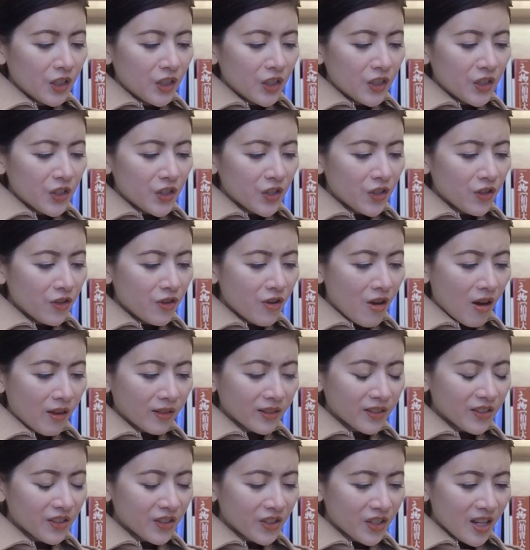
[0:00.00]
Do you
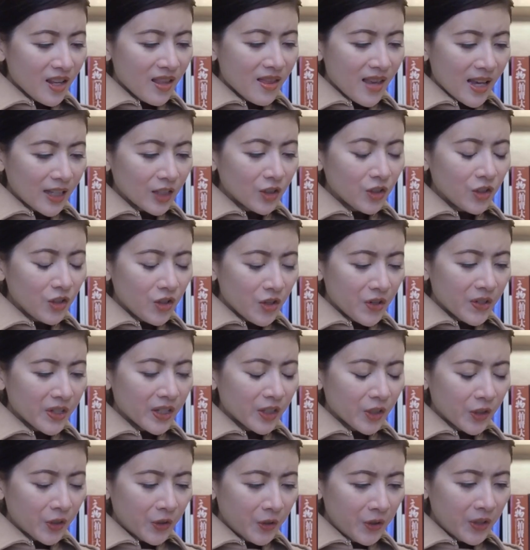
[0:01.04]
not see that
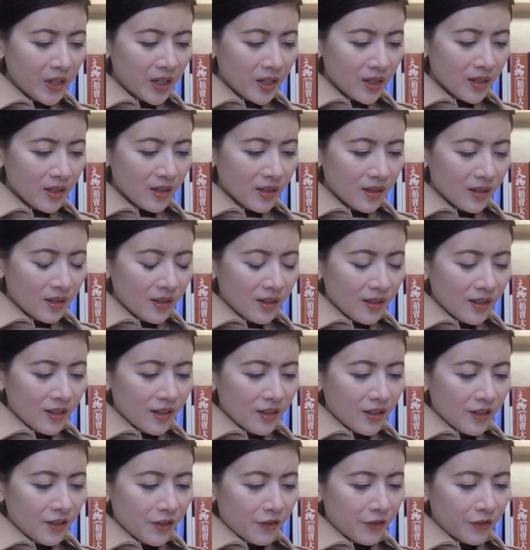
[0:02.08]
unicorn?
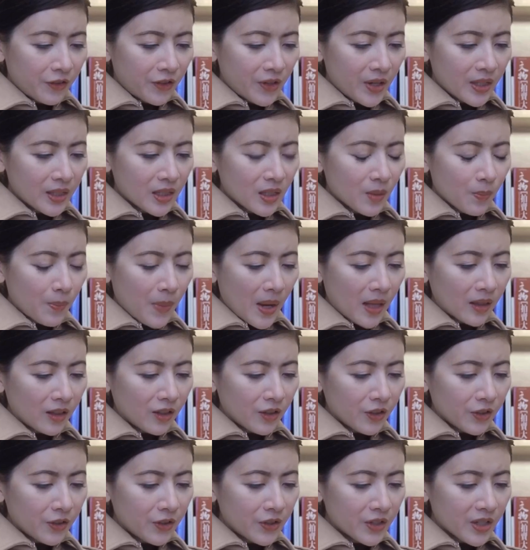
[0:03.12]
Ferenc
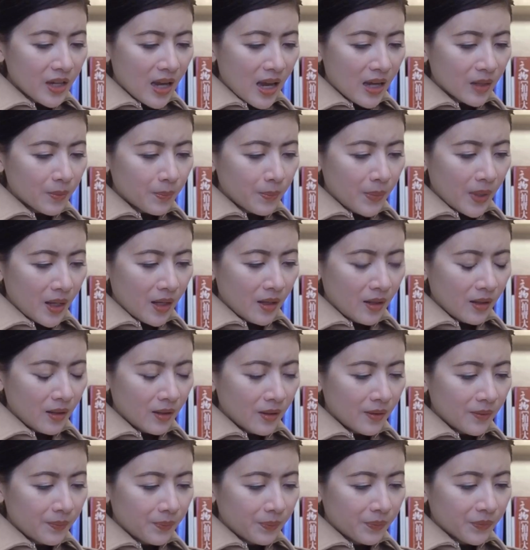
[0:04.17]
bellowed at
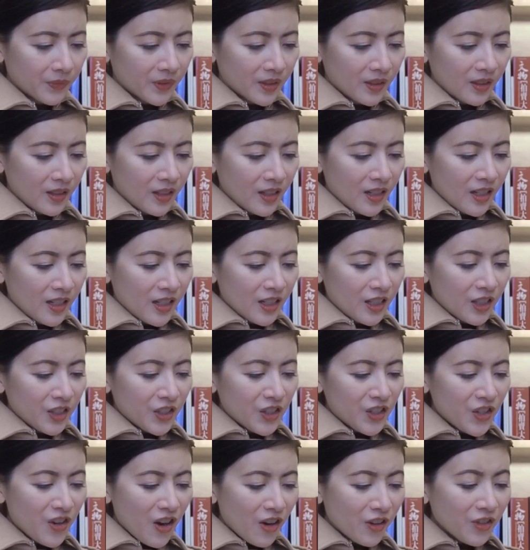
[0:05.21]
Bane.
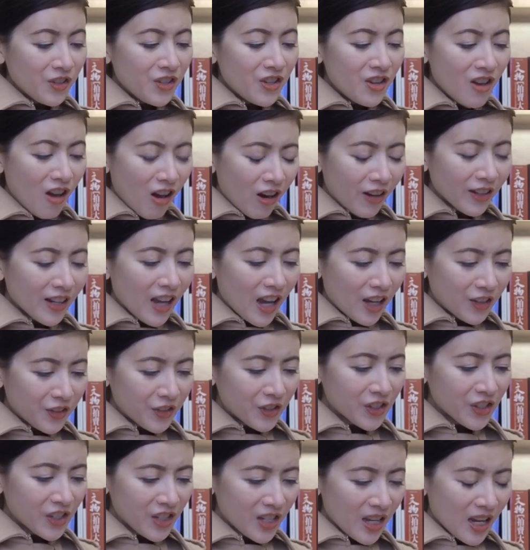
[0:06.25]
Do you not
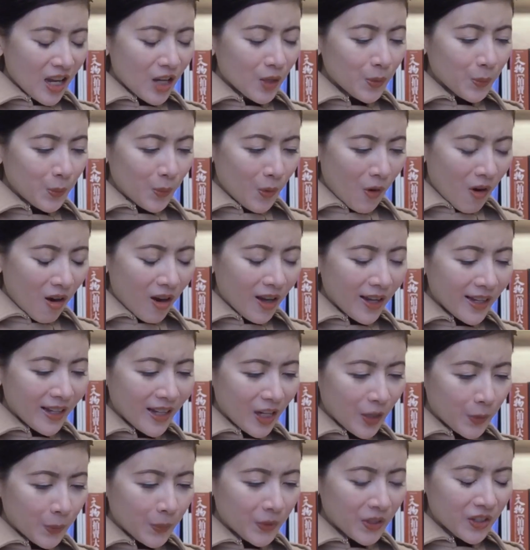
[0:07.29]
understand why
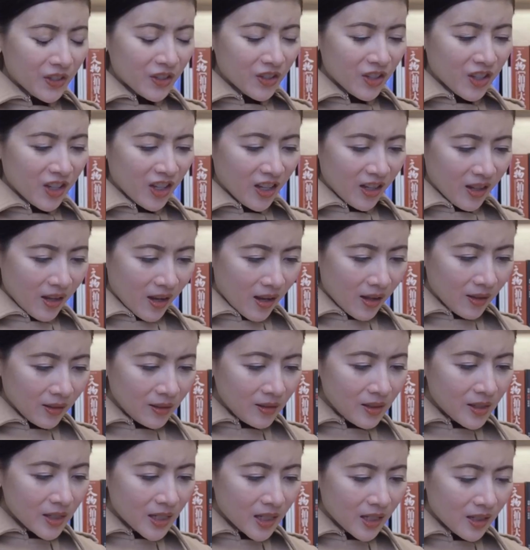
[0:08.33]
it was
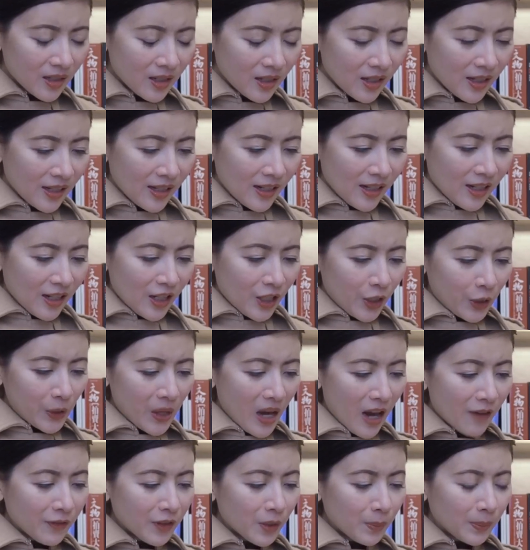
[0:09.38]
killed? Or
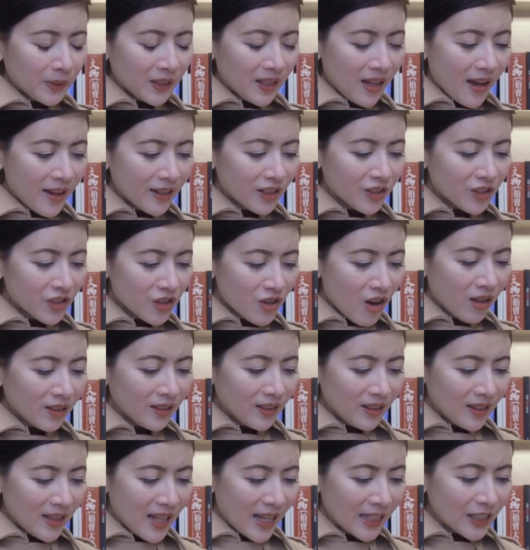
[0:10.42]
have the planets not
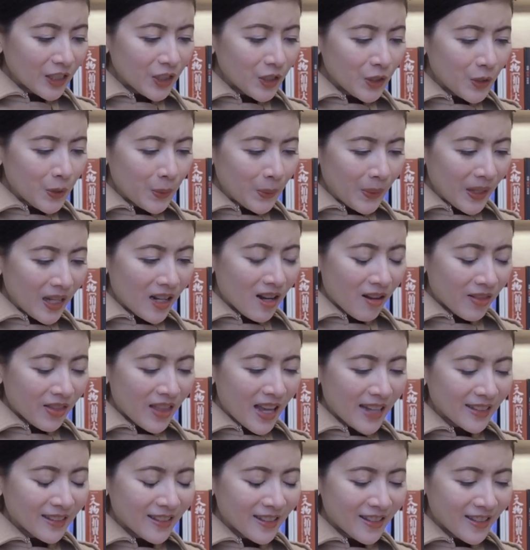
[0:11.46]
let you in on
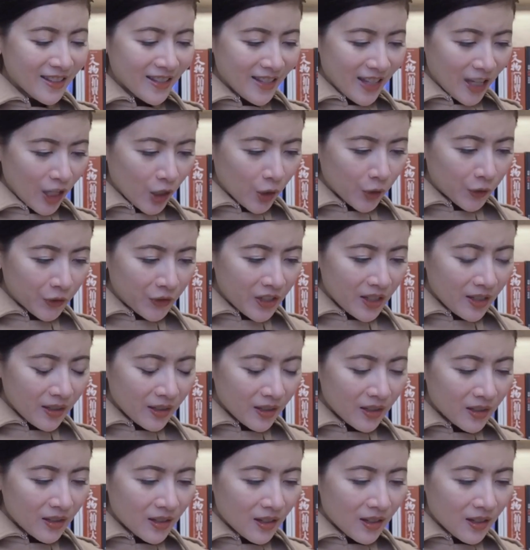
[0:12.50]
that secret?